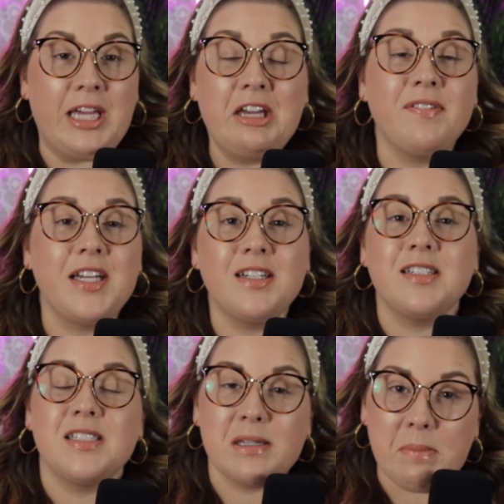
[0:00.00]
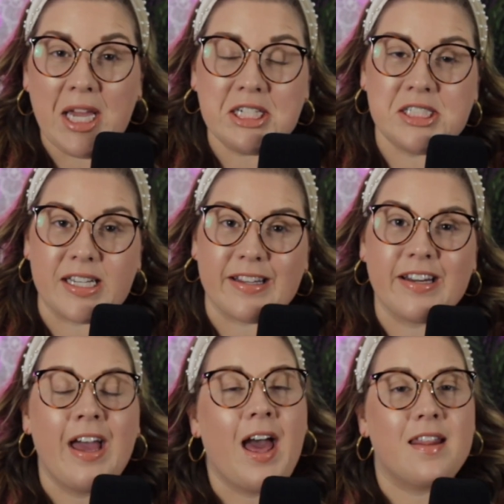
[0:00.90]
even demanded